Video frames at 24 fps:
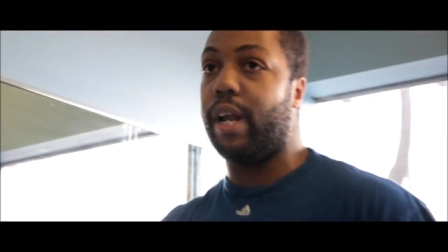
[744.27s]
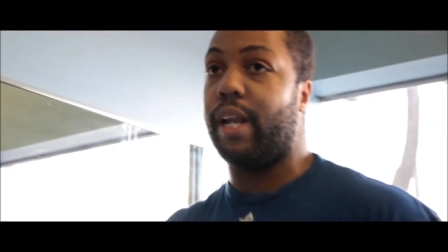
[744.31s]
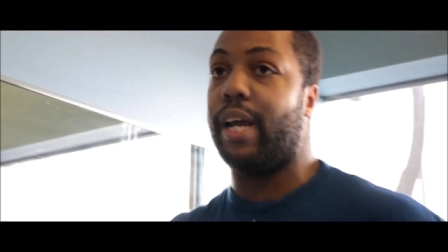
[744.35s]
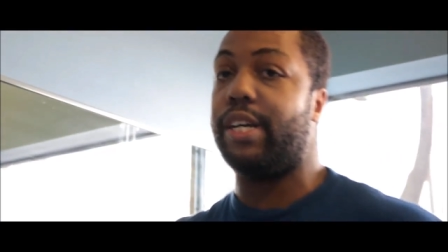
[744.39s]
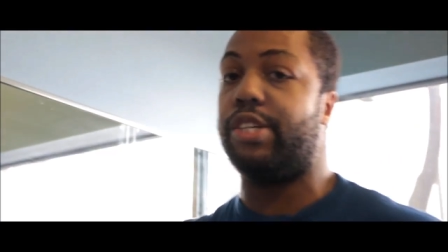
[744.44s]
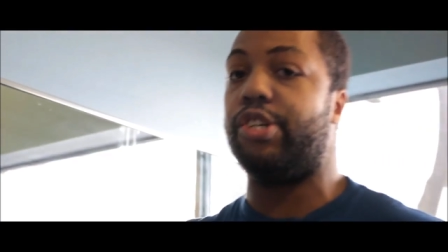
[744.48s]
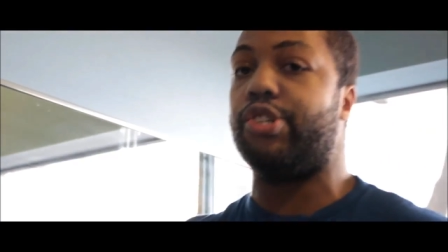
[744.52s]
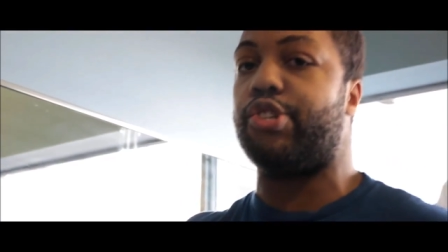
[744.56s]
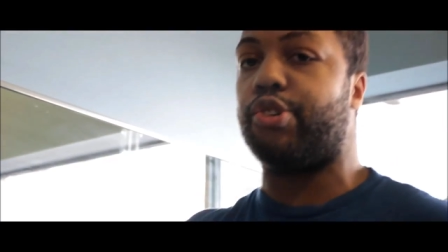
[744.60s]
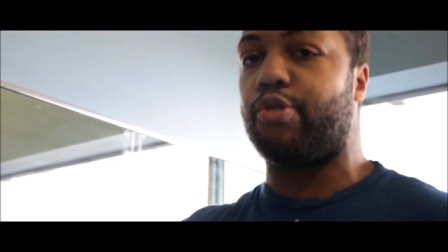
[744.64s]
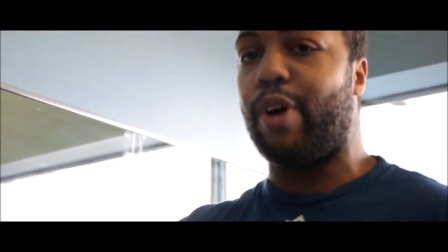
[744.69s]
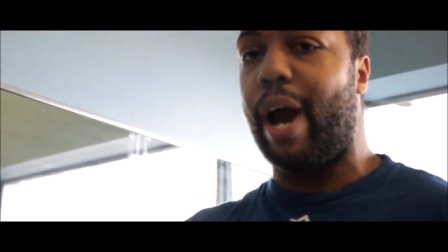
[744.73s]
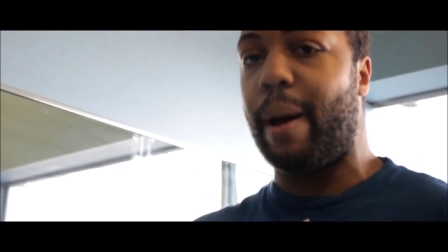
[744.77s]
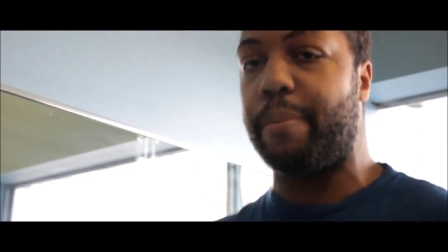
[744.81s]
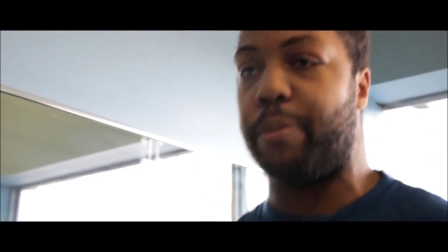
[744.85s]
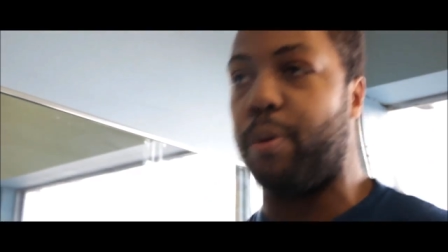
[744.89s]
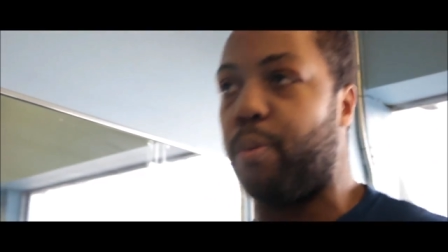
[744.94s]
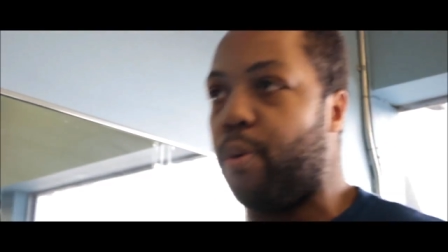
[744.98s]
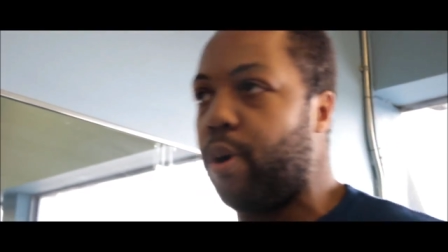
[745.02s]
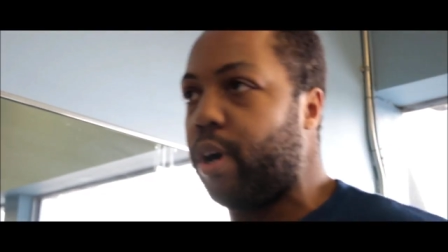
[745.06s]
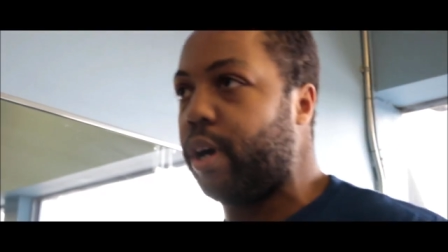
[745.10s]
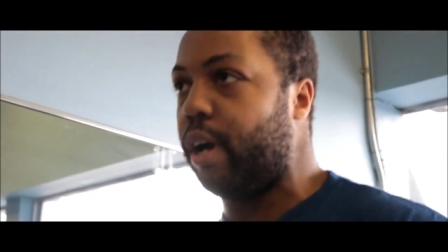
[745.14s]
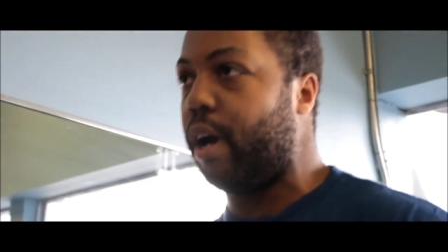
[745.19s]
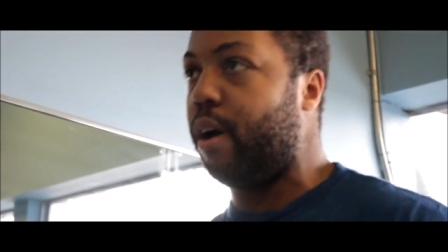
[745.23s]
Let's just scrap the
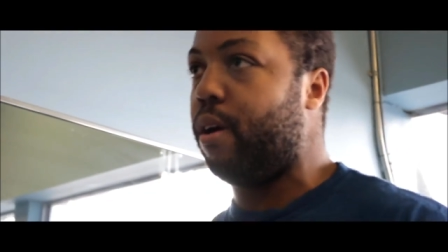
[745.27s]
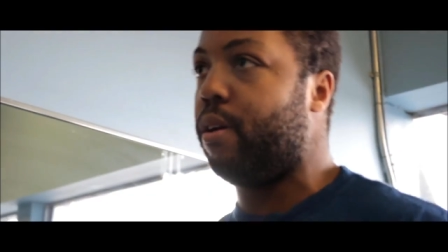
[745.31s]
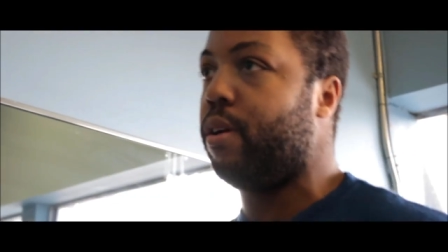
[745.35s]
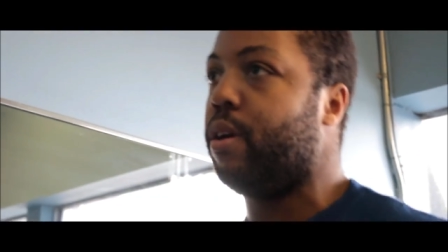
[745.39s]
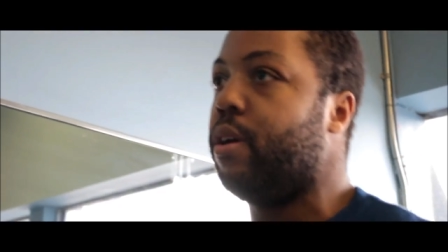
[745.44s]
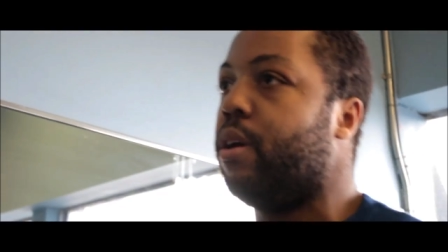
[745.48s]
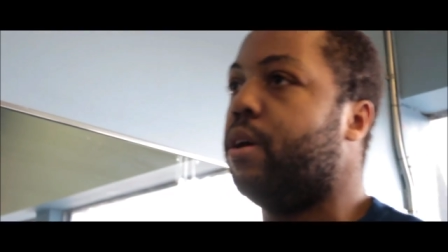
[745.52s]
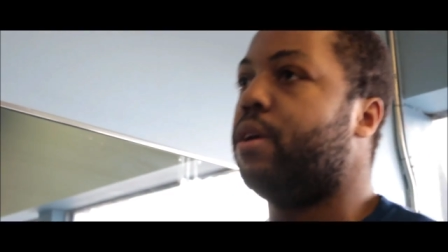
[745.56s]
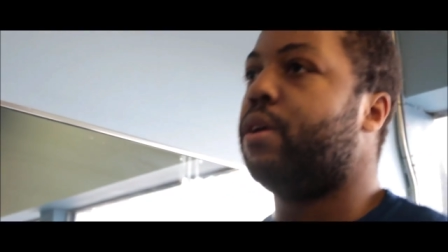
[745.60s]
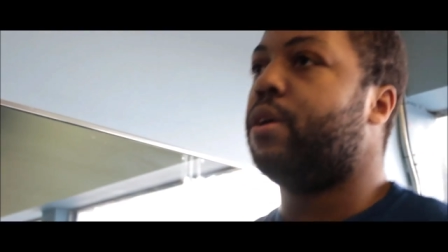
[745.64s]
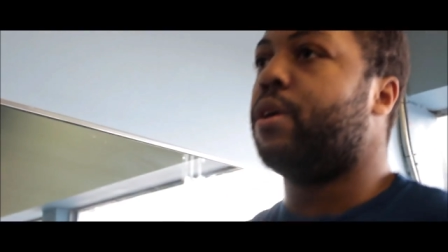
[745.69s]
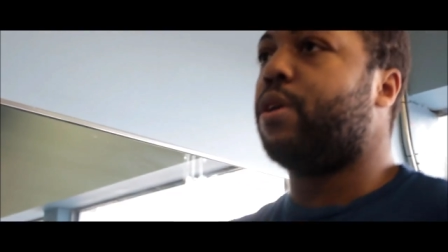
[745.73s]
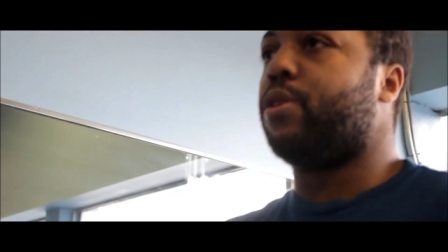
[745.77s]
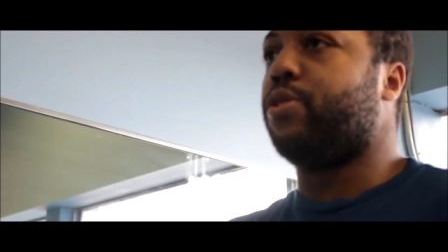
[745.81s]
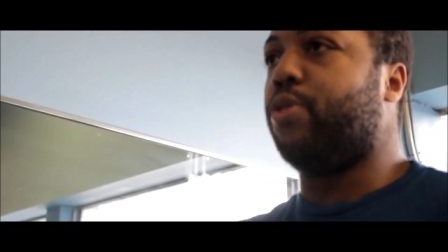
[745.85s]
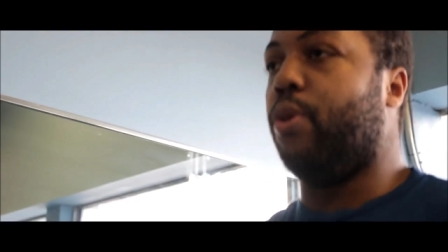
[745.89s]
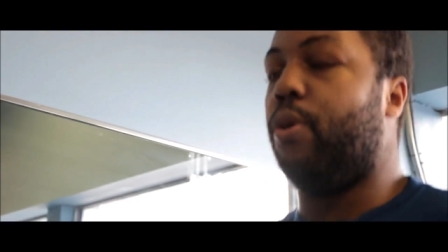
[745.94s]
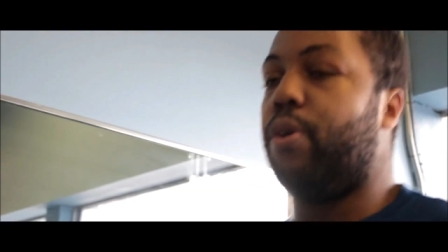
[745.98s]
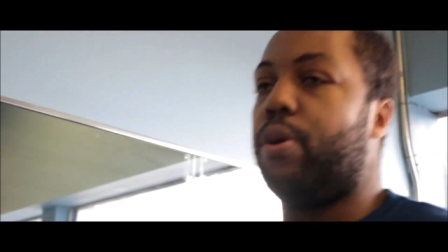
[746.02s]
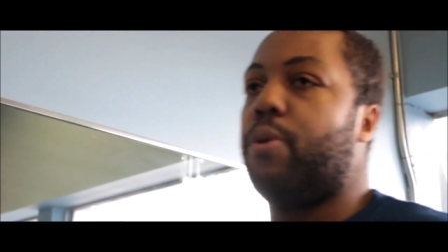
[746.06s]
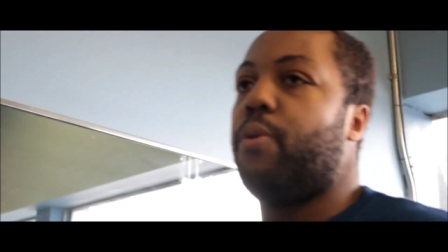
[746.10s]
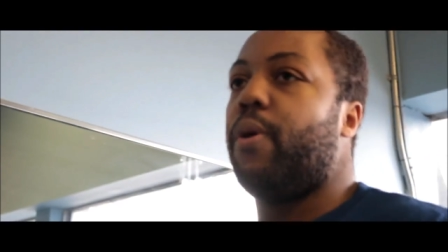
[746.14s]
workout, throw it